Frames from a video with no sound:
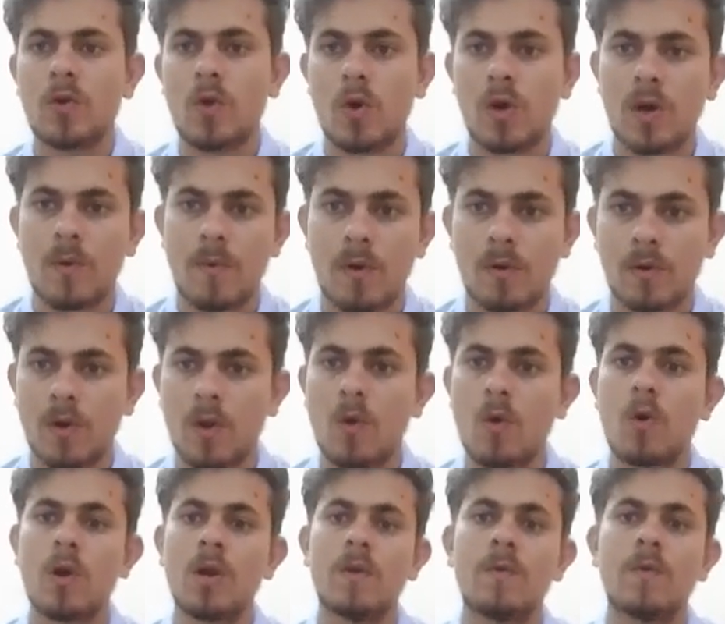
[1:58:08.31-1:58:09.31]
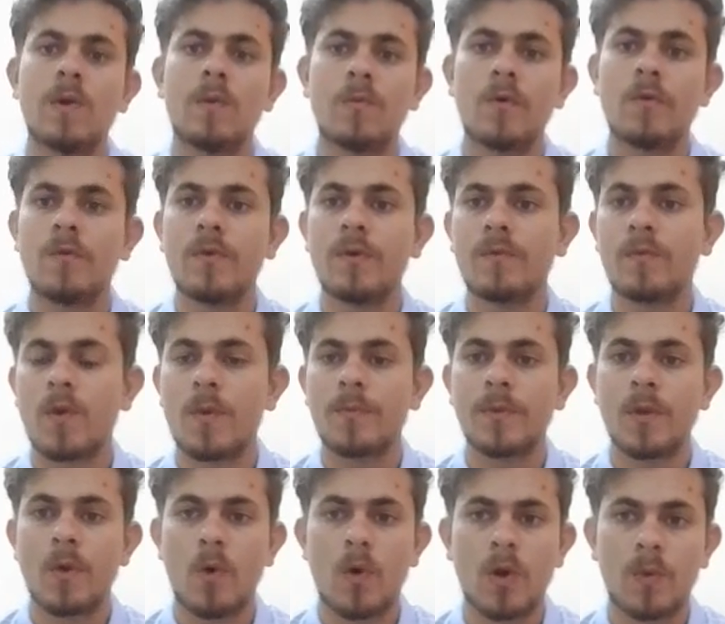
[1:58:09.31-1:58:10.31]
talk about a Hollywood movie from
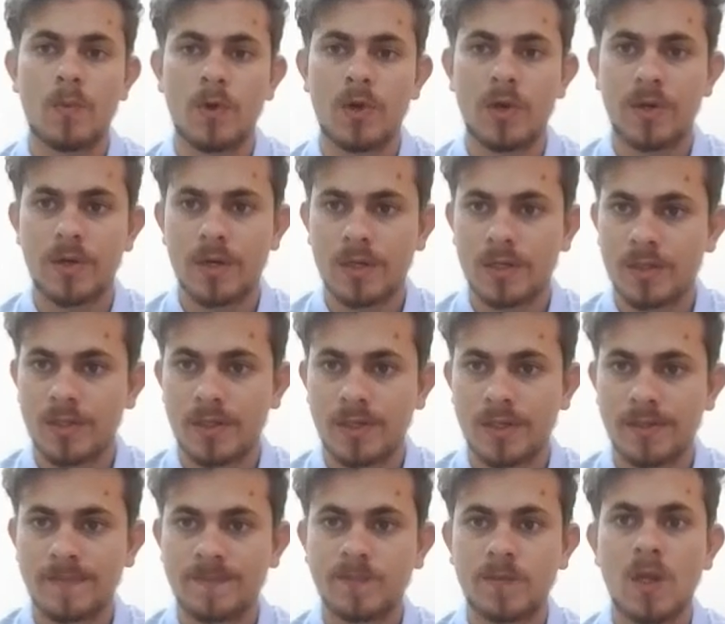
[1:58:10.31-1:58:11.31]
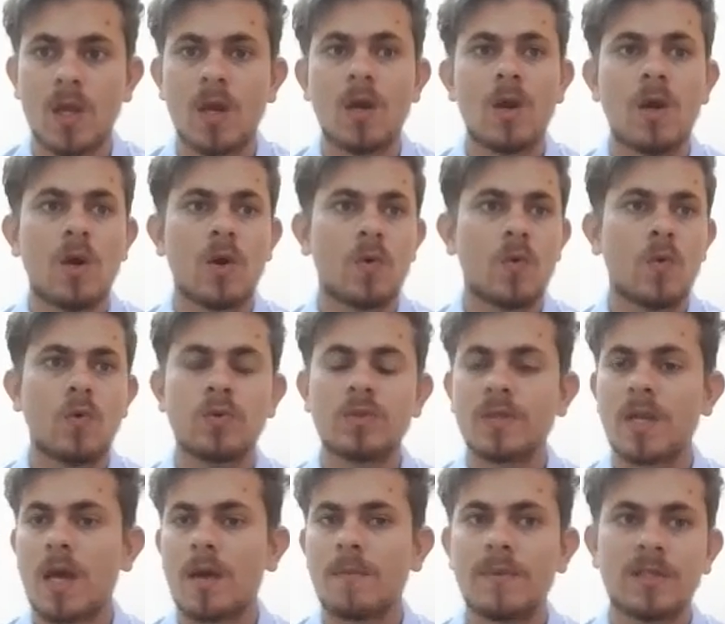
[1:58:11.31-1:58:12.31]
the Hollywood industry whose
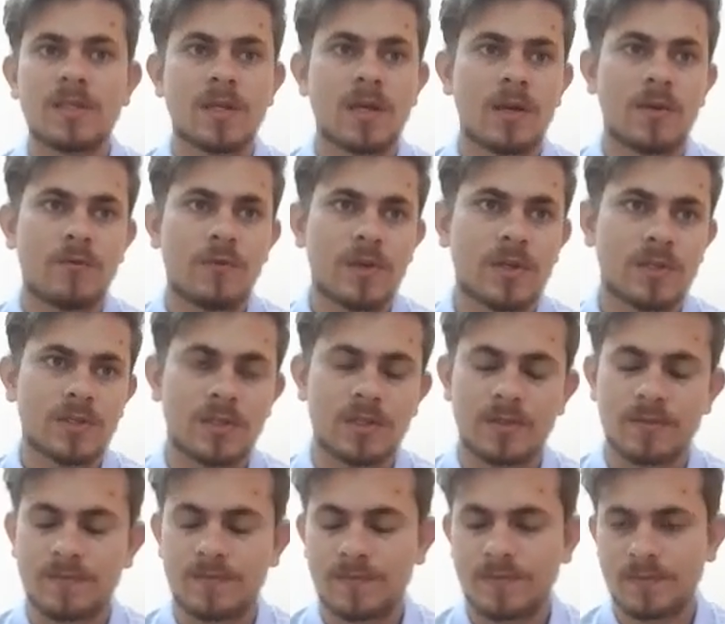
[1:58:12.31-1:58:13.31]
name is Conviction.